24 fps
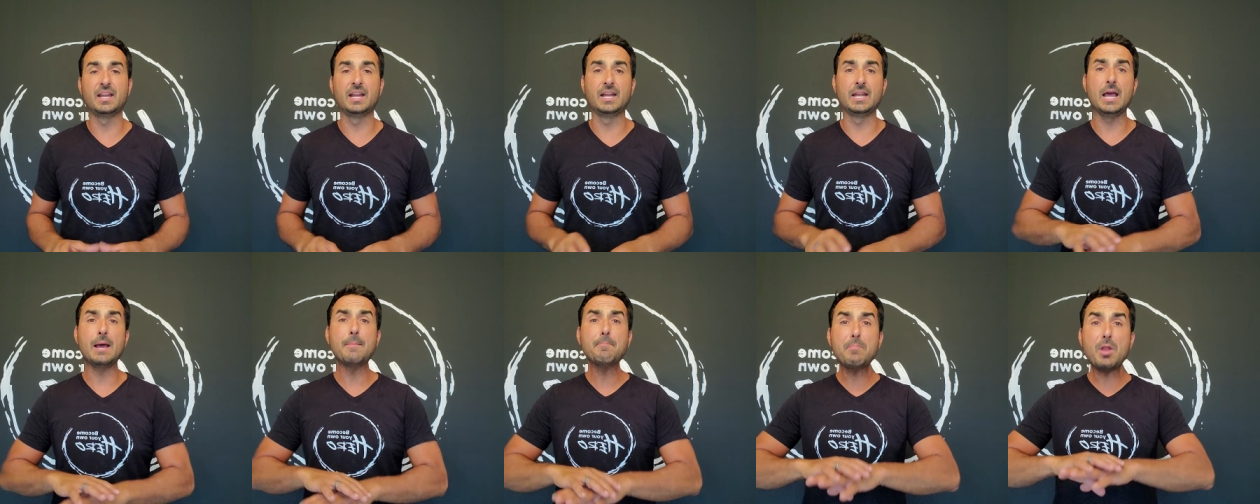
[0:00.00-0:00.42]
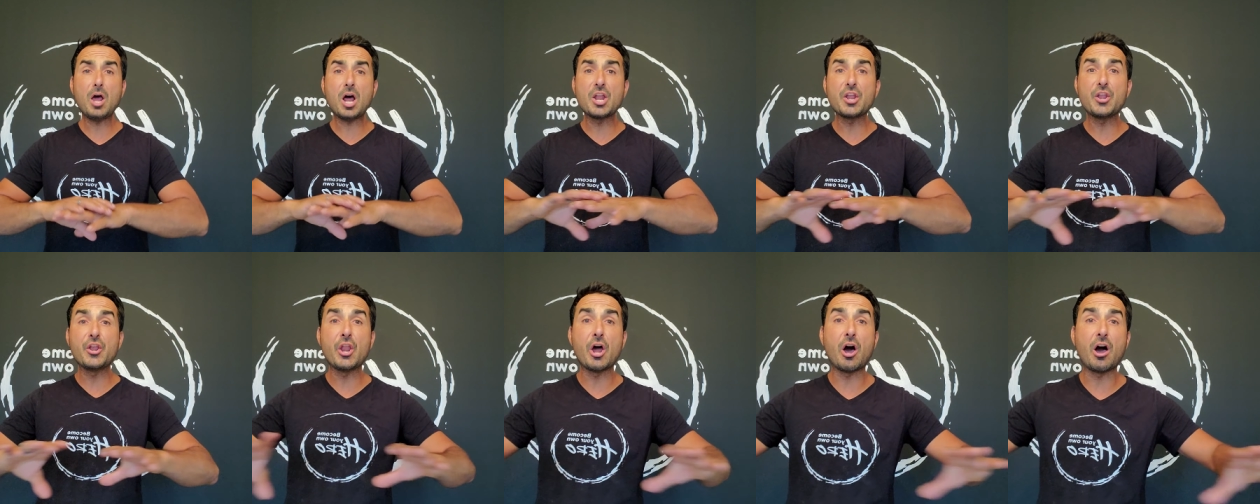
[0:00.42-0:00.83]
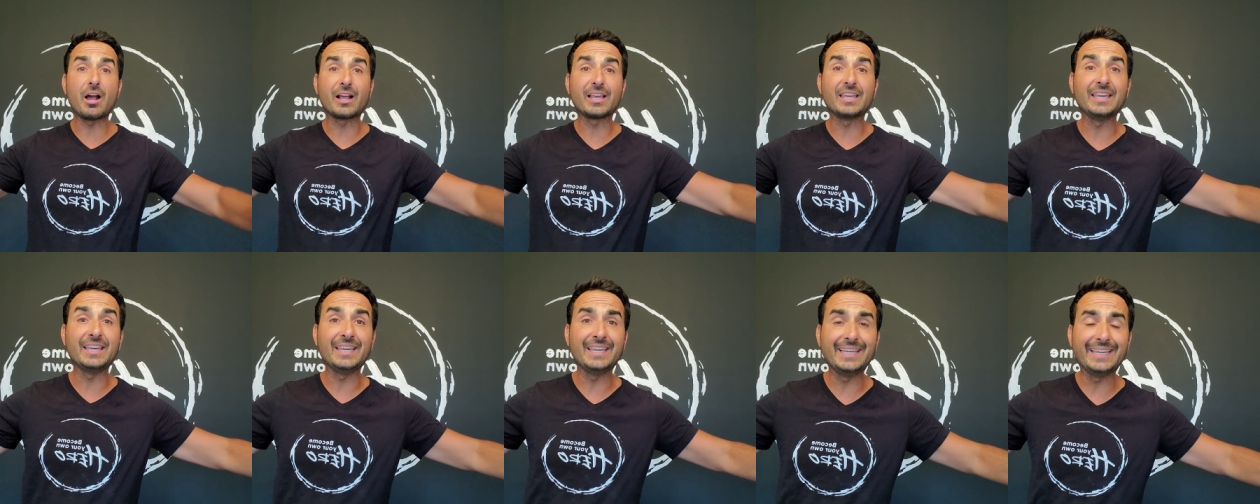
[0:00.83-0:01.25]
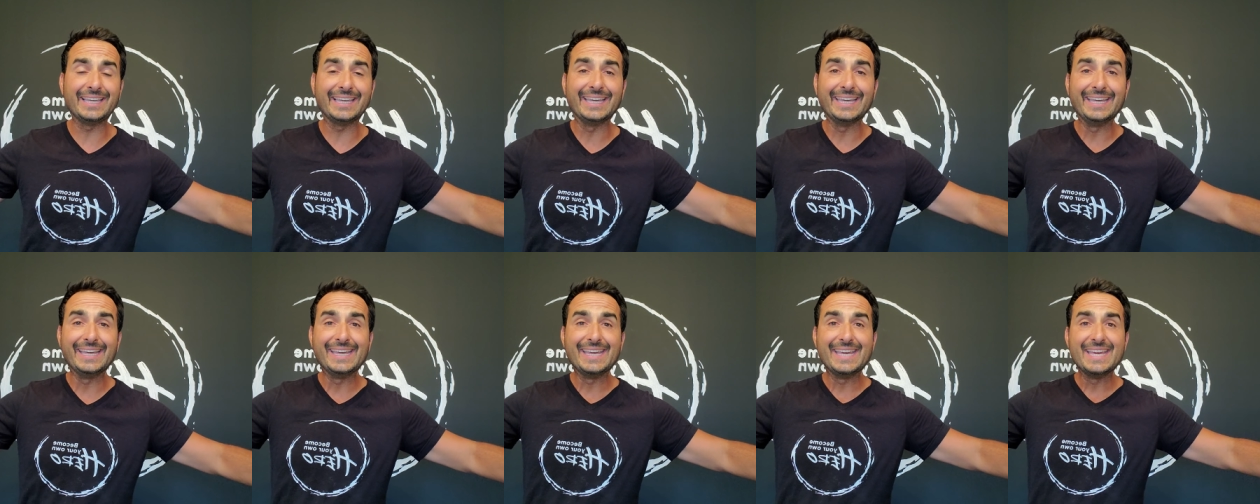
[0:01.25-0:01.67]
And I'm not
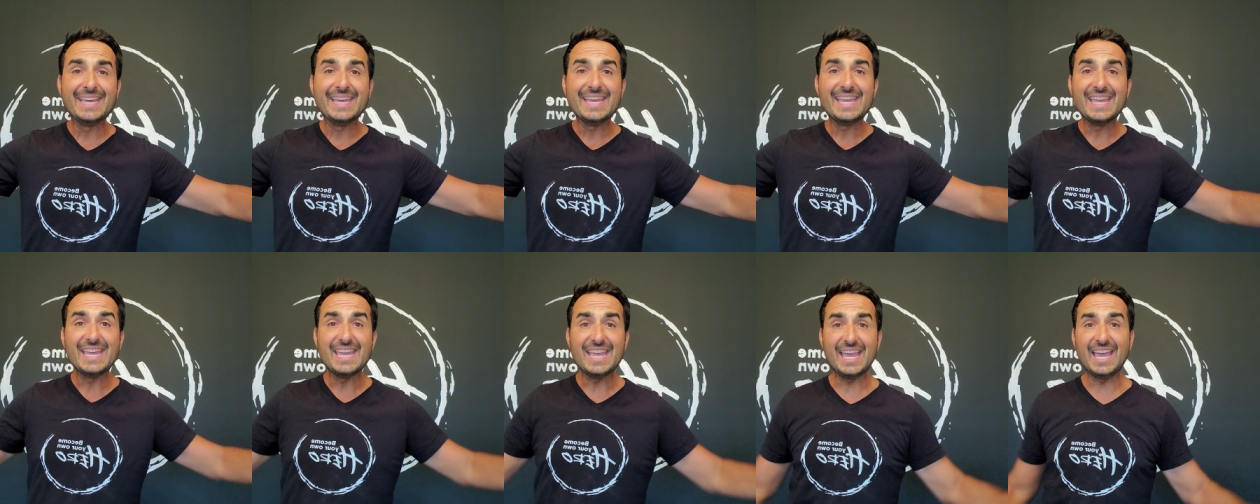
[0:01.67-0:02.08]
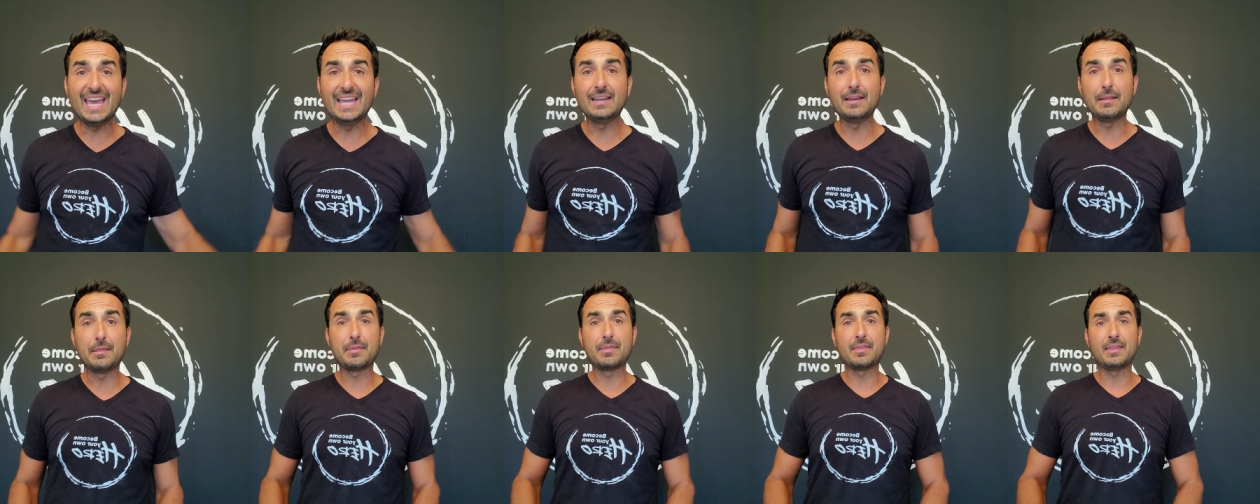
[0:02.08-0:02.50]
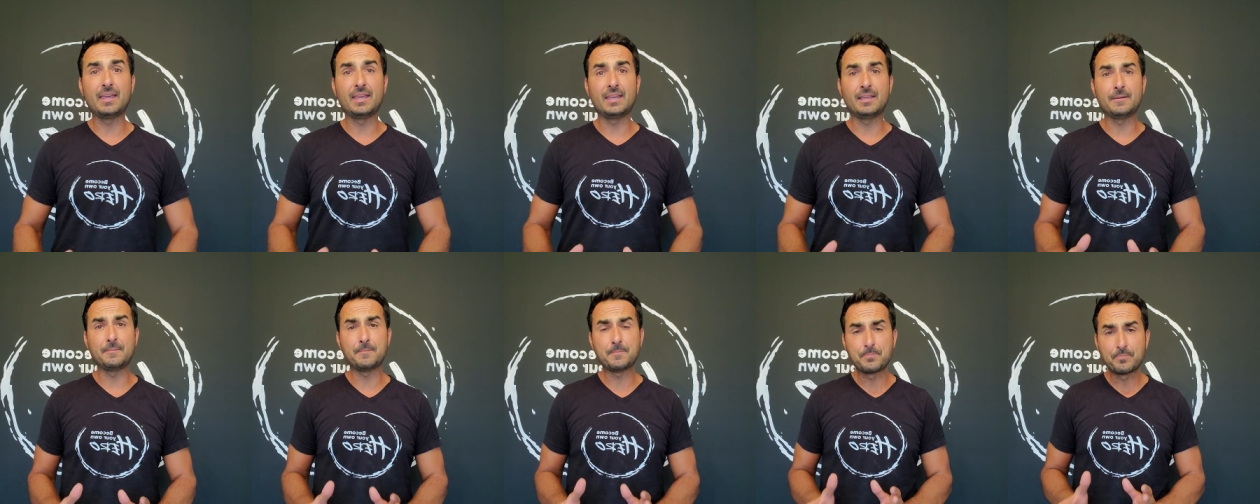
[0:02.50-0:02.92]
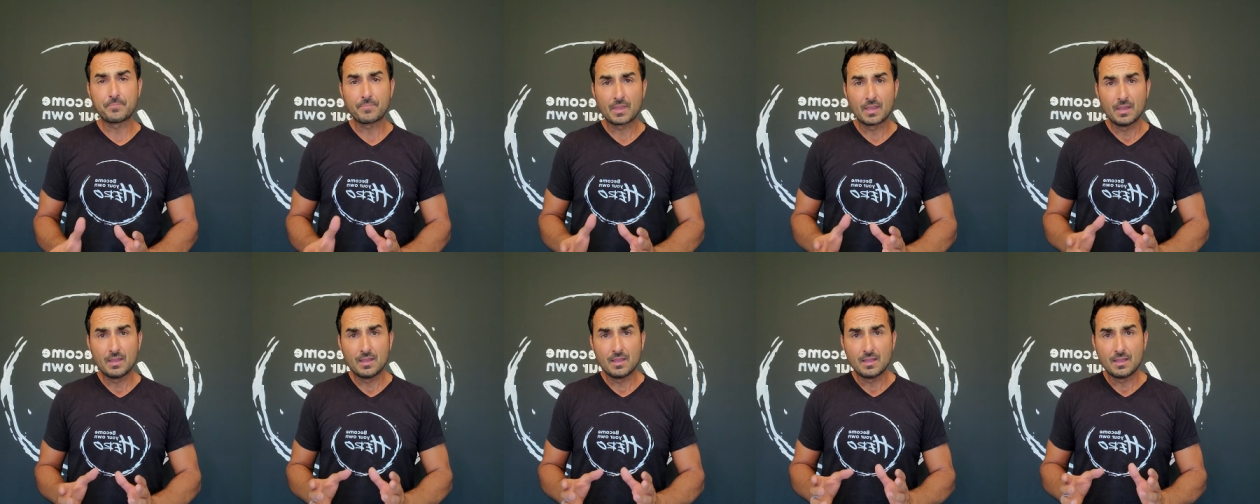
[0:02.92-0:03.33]
knocking anything
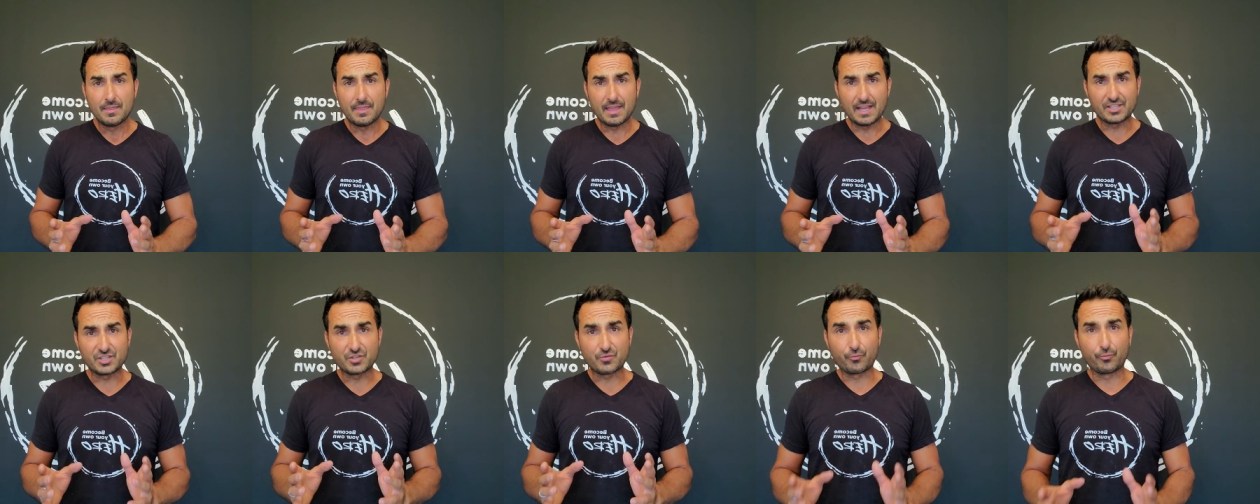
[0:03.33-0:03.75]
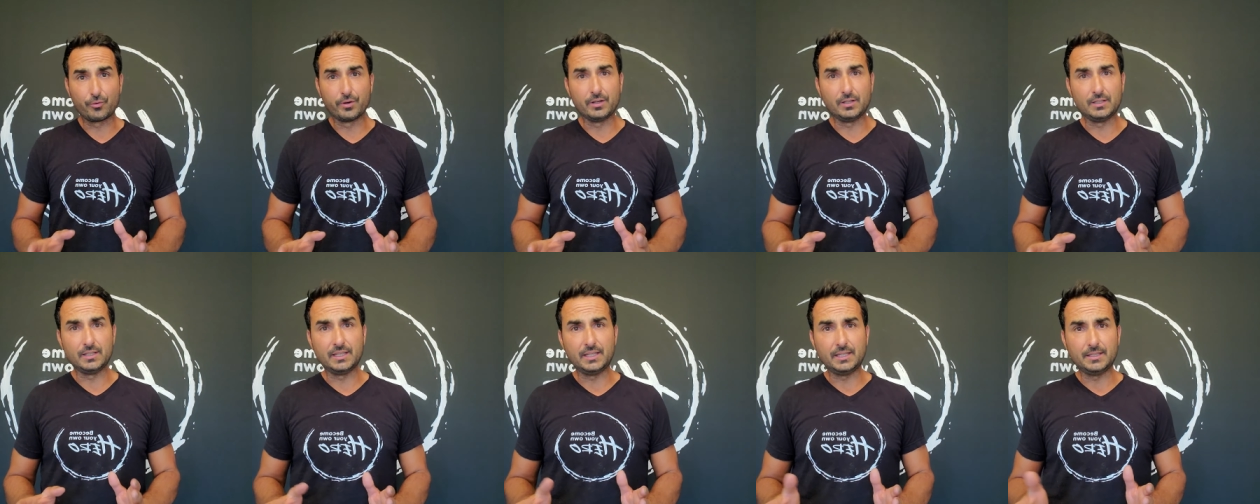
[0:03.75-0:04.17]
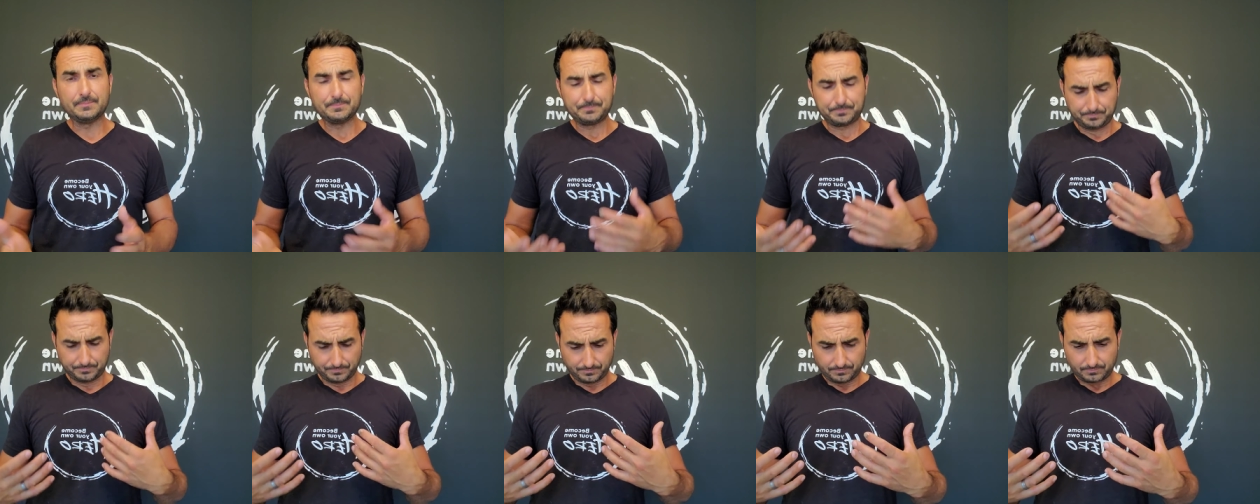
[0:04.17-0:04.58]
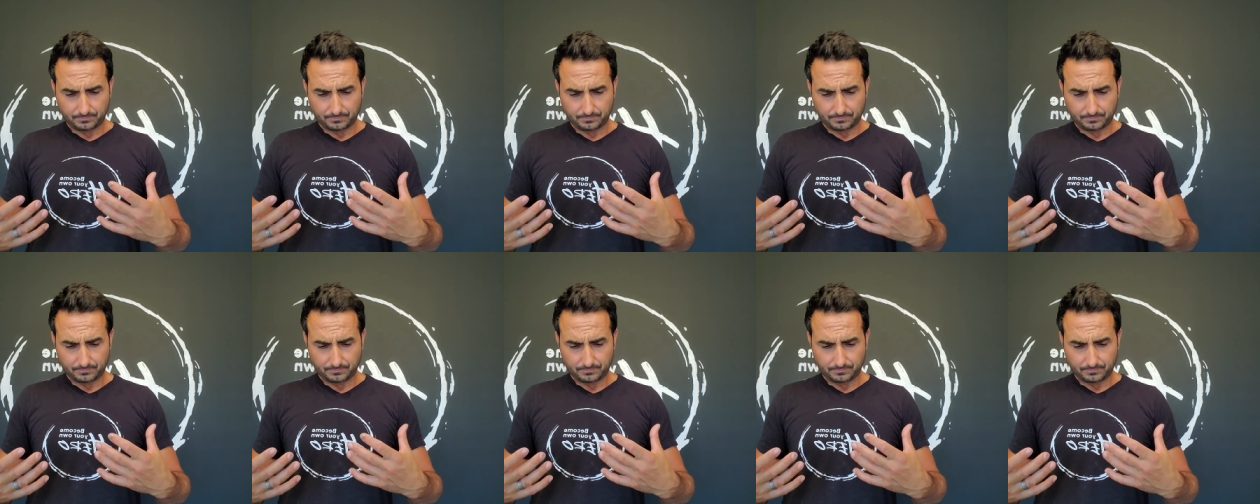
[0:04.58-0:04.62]
that's really,